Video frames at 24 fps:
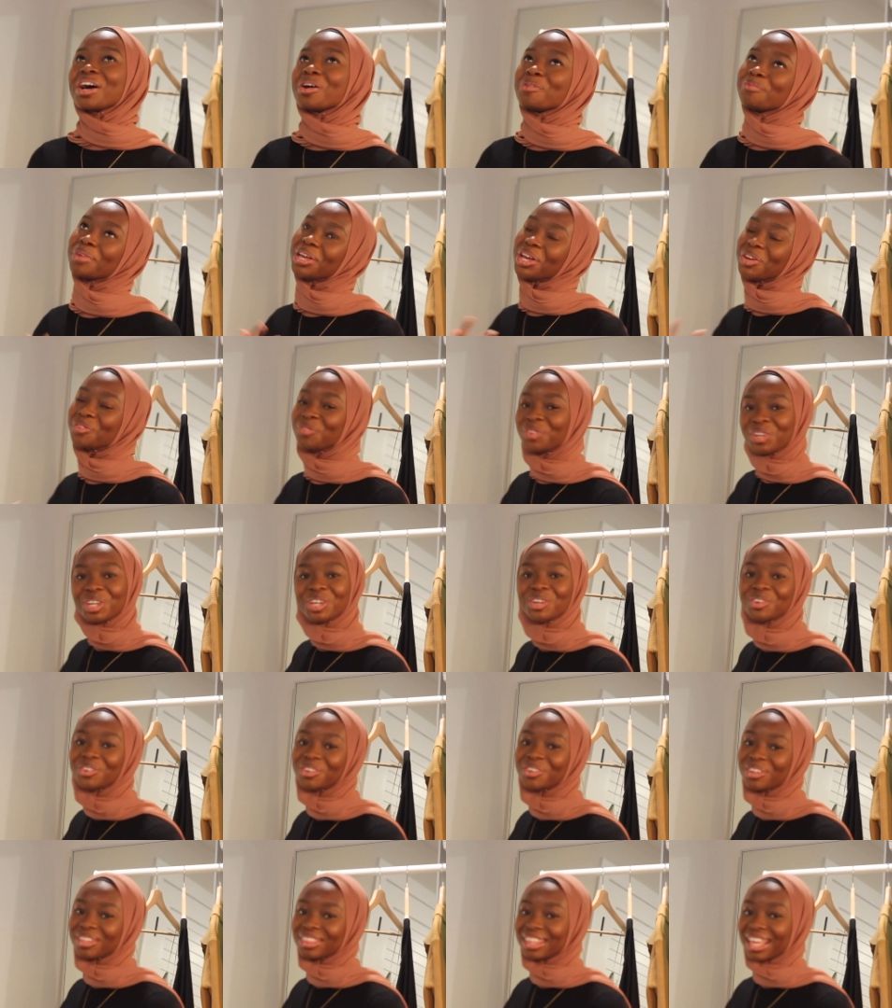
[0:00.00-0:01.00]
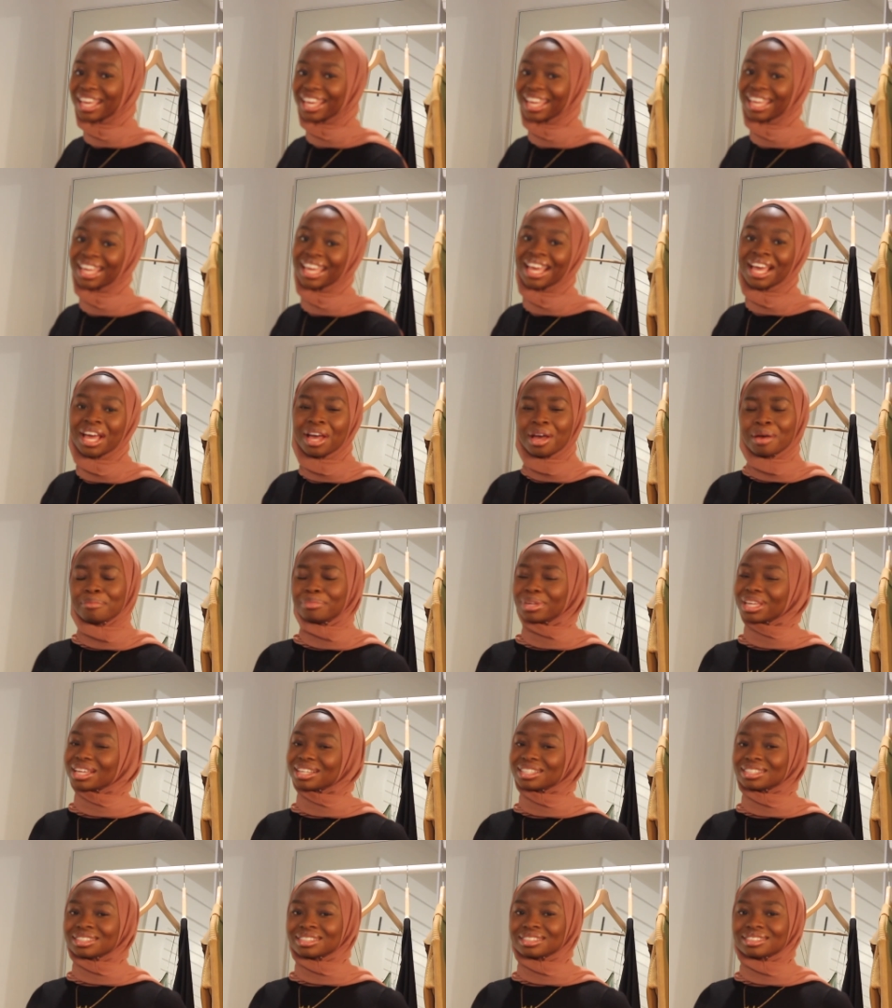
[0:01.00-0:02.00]
I'll make a video on that
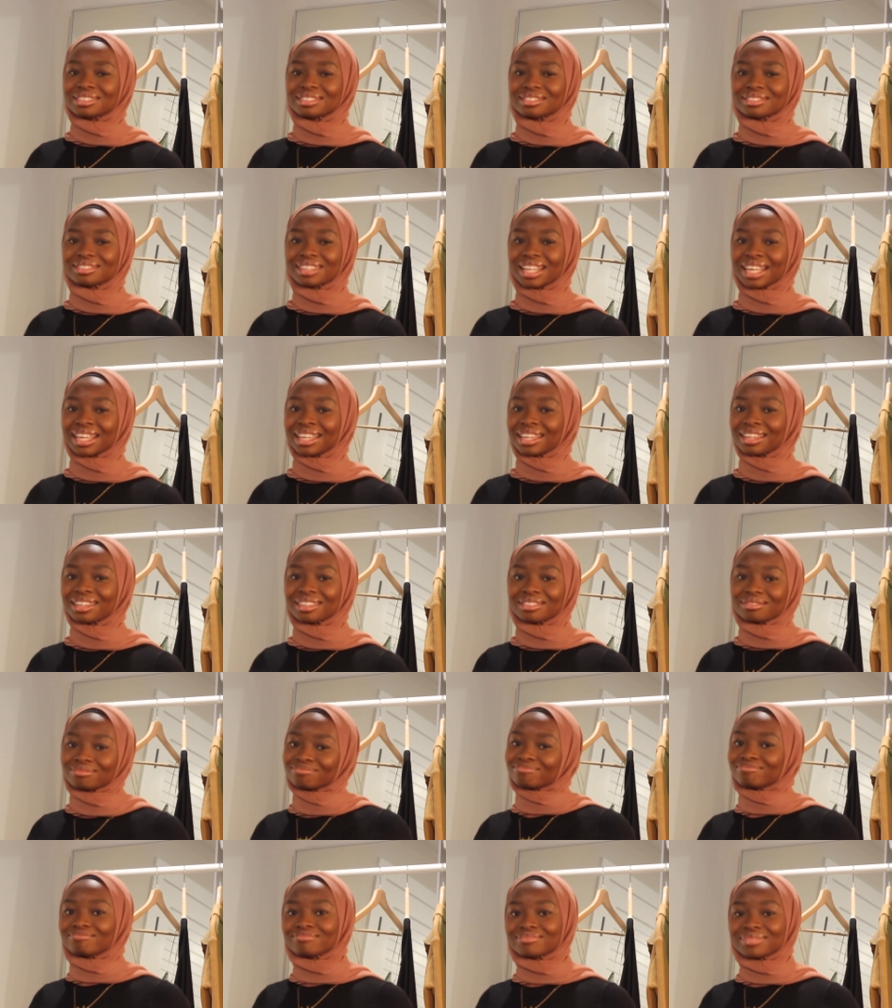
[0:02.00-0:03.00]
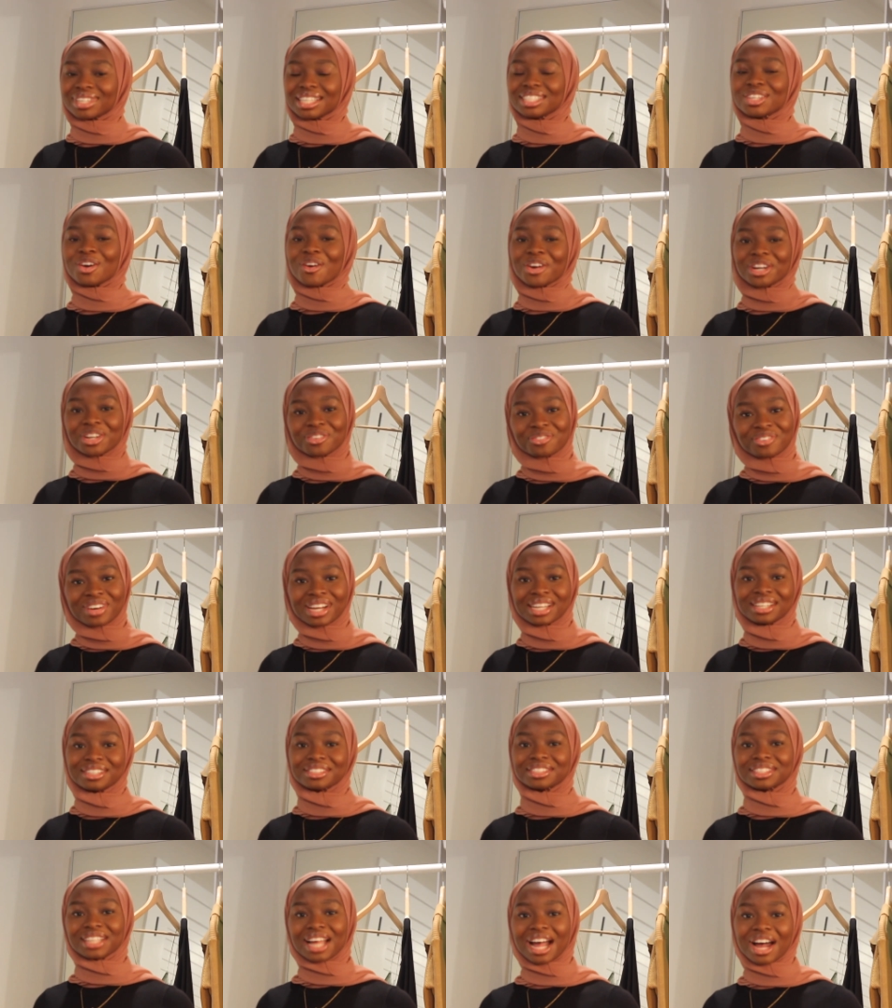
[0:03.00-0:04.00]
because like it's hard to find
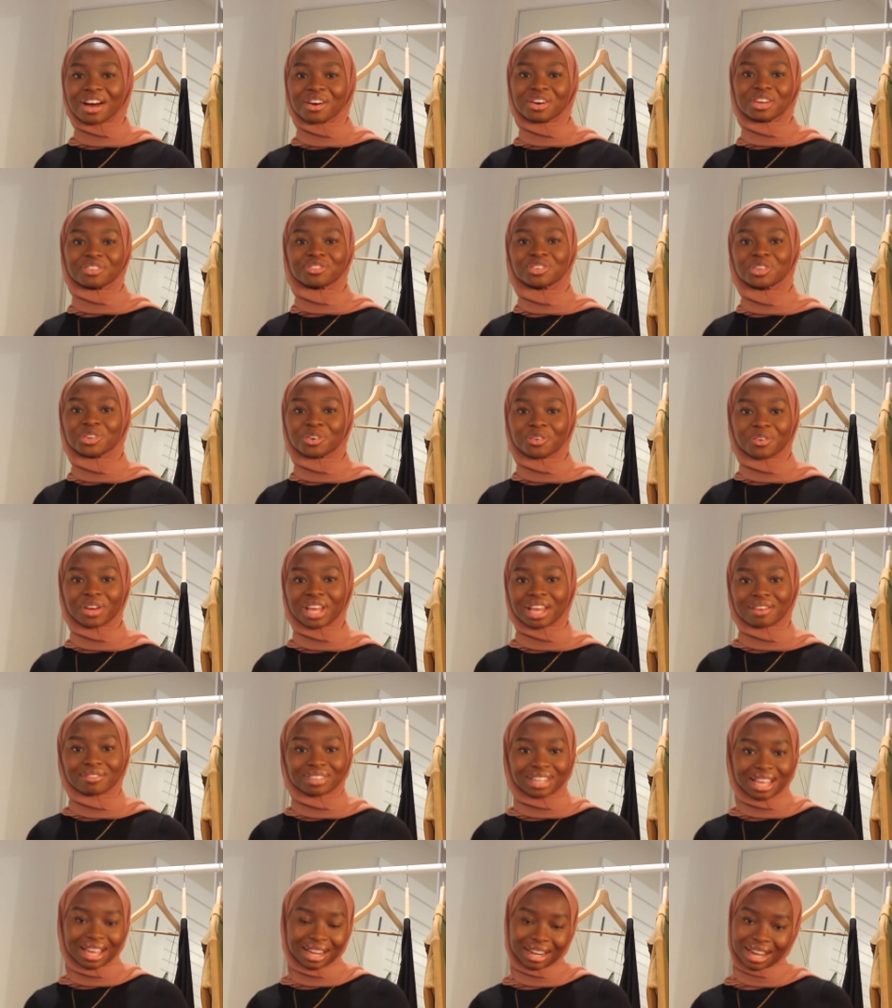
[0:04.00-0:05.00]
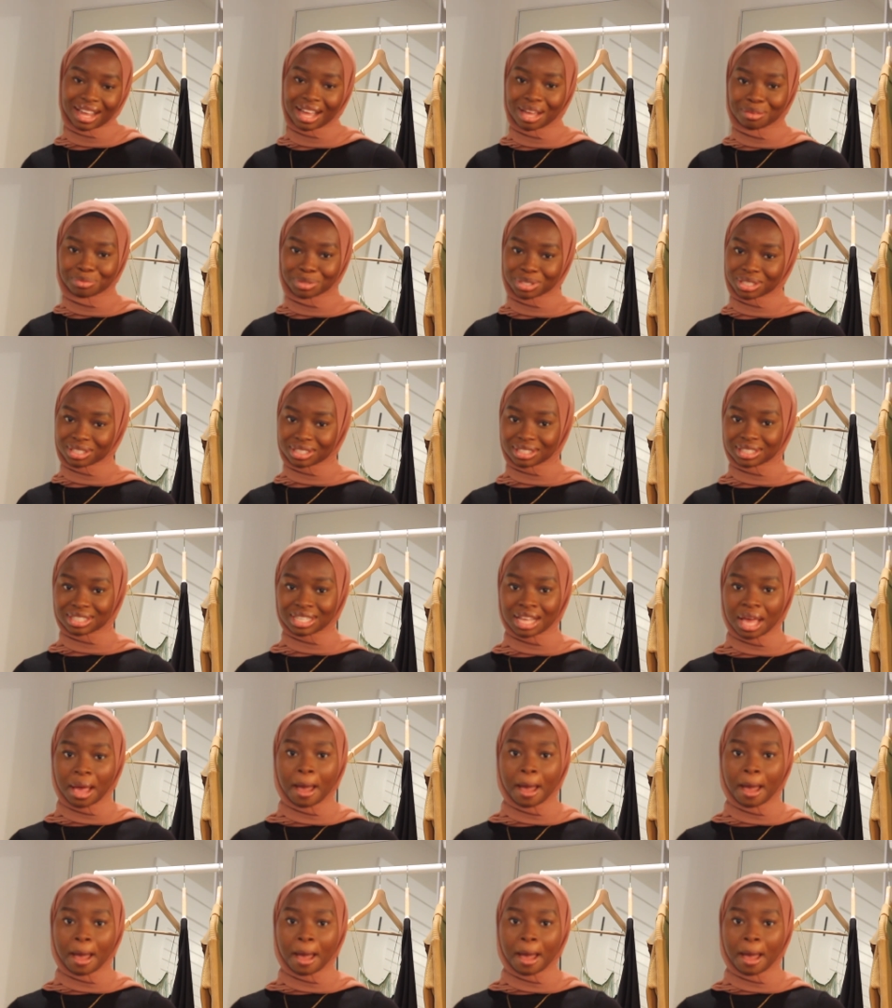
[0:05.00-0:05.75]
your style if you don't have a lot of options.